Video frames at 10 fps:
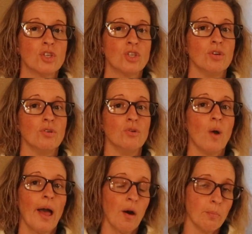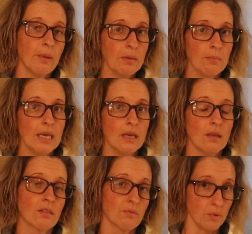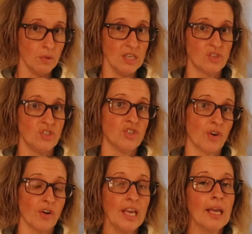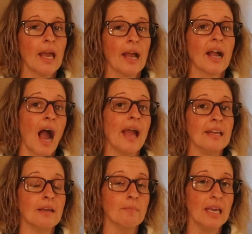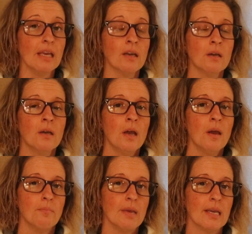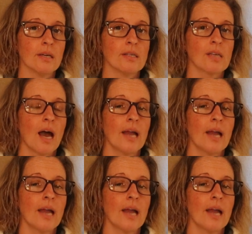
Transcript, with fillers: to helping me through this journey and guiding me, because